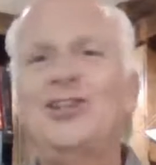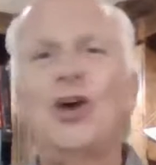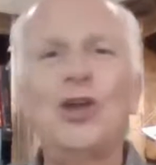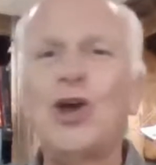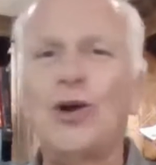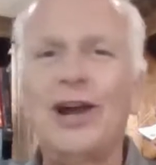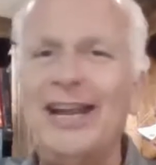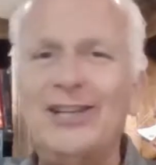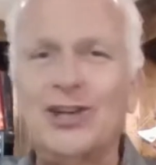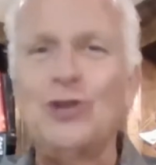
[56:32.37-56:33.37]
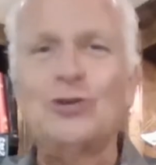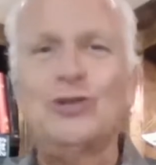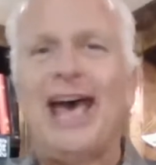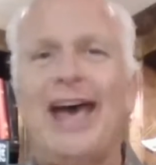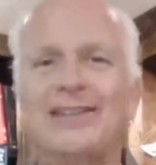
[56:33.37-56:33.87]
Toyota needs to
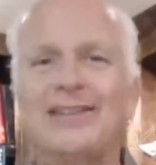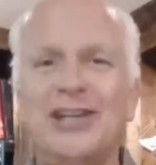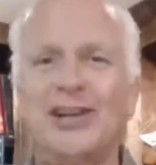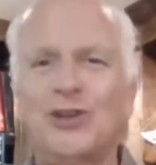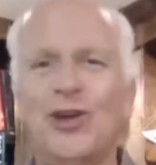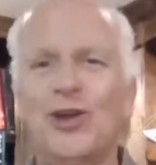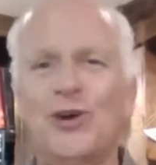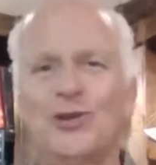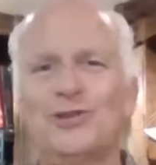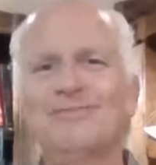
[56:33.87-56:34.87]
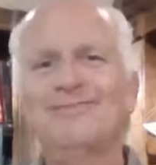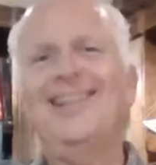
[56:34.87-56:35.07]
use that to sell Toyotas.